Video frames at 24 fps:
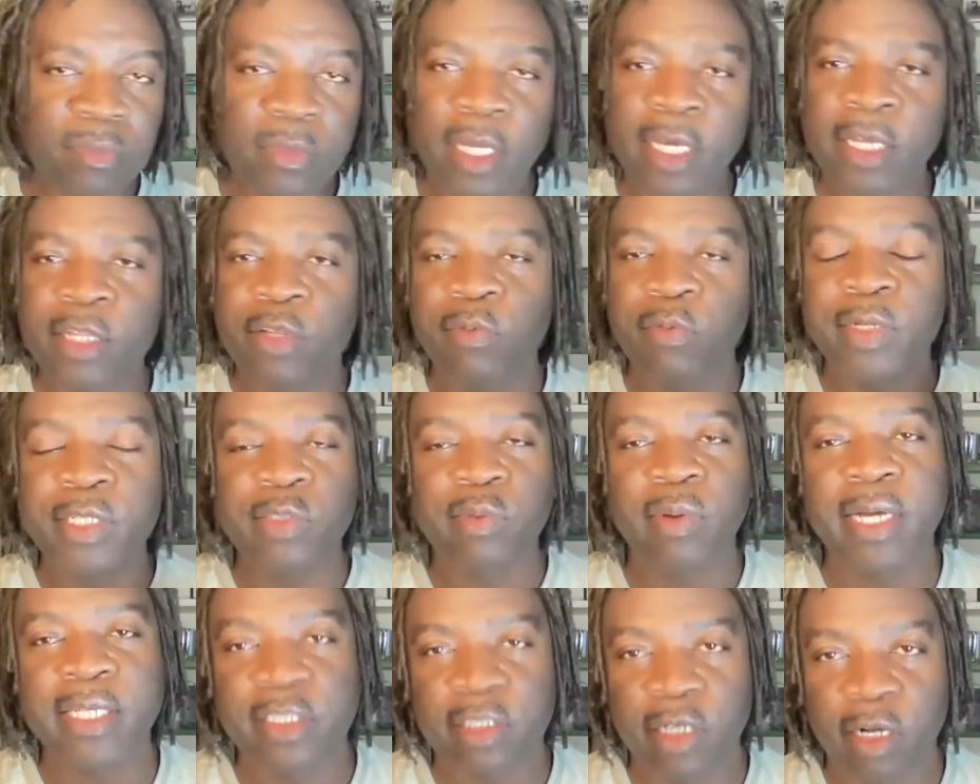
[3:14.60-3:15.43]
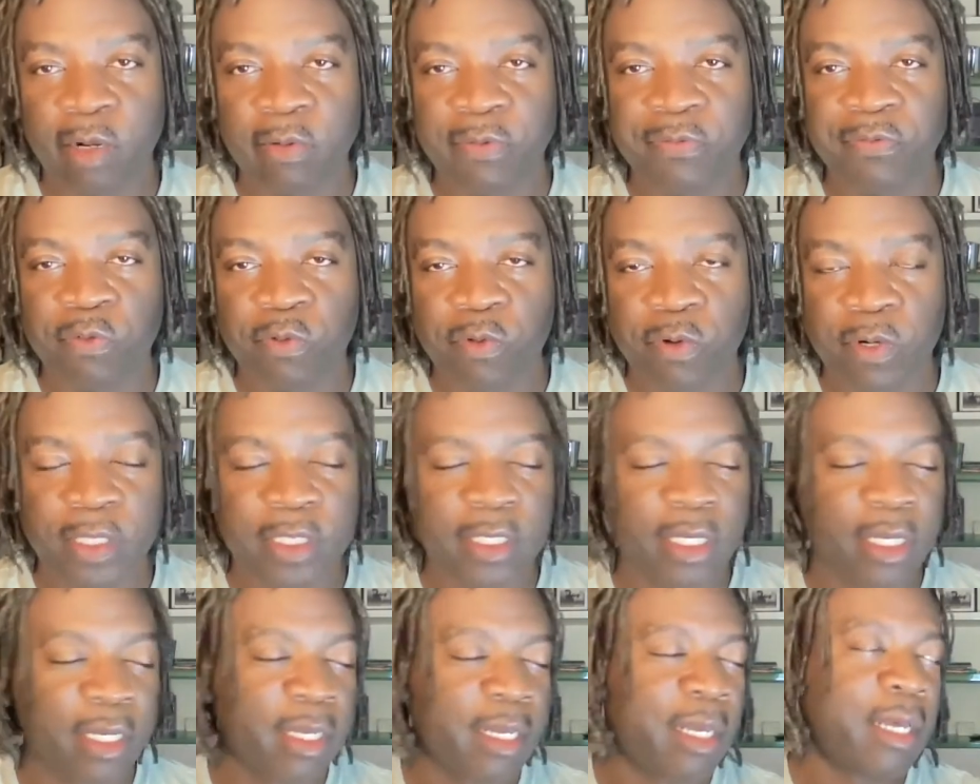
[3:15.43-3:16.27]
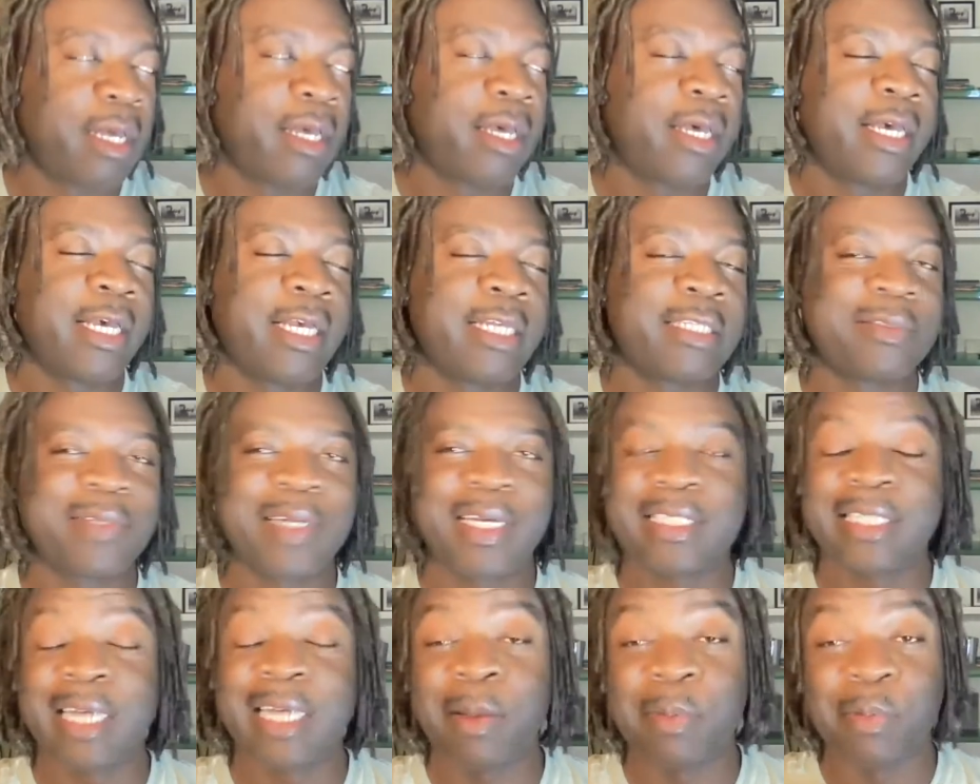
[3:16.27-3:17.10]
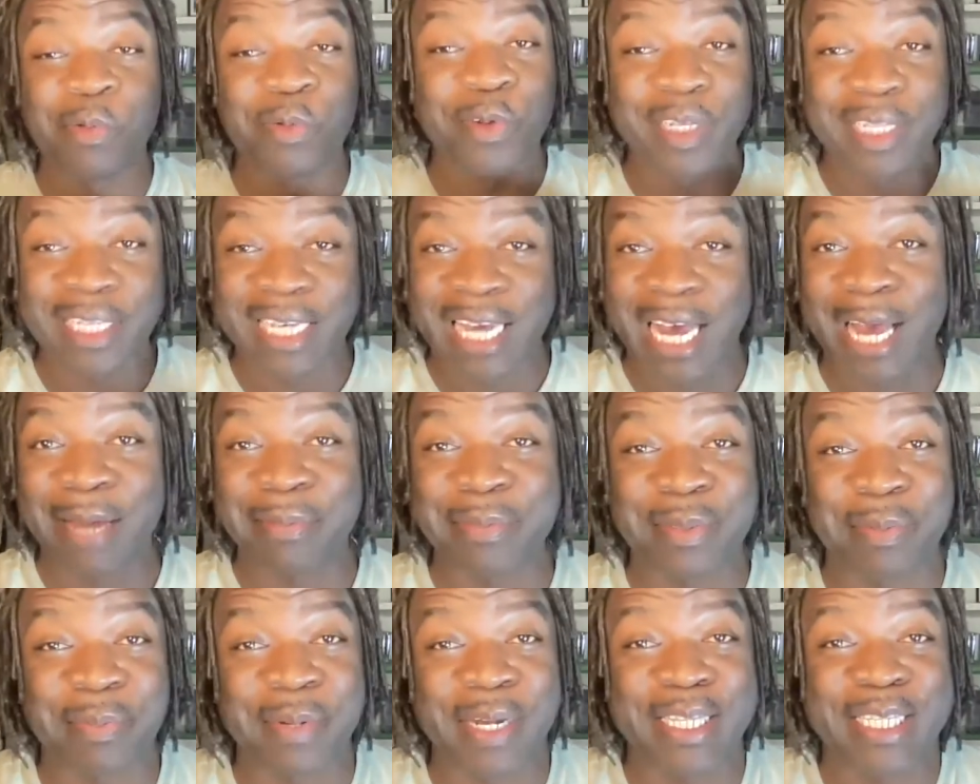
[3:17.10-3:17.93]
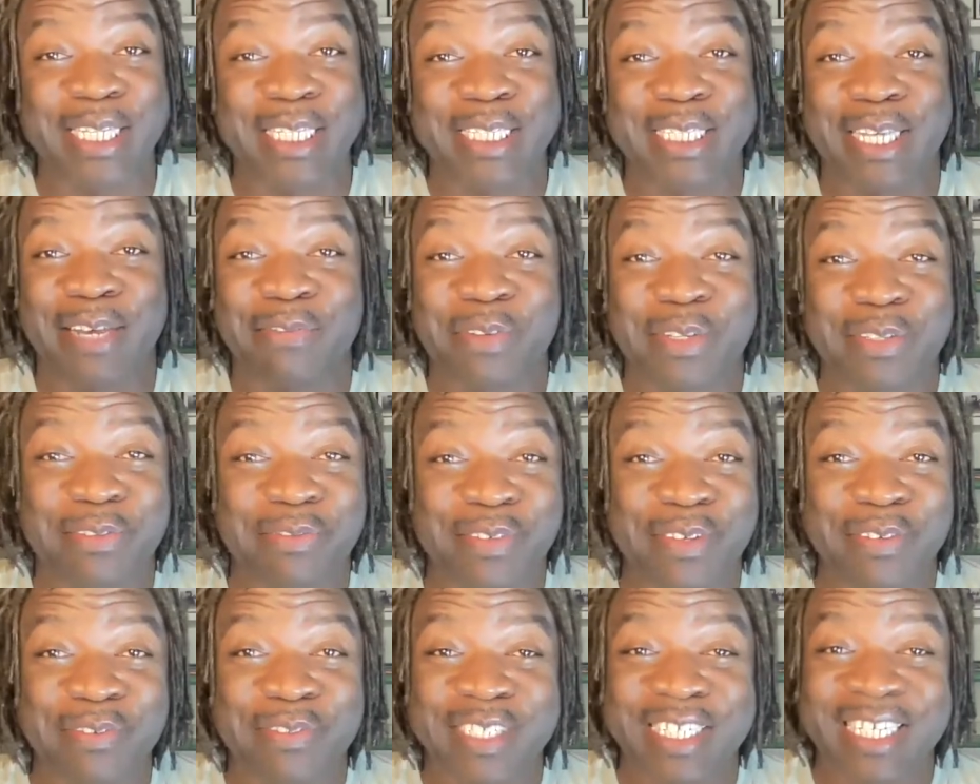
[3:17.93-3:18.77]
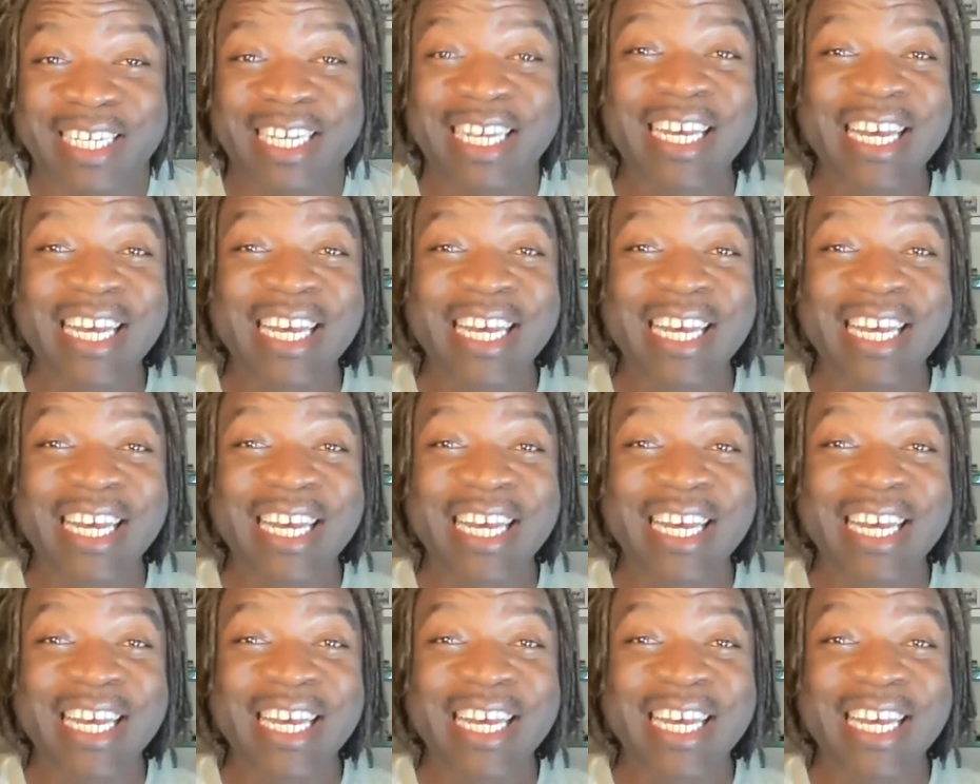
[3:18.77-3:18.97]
And the reason why I started with Ford is because I'm really hyped about this F-150.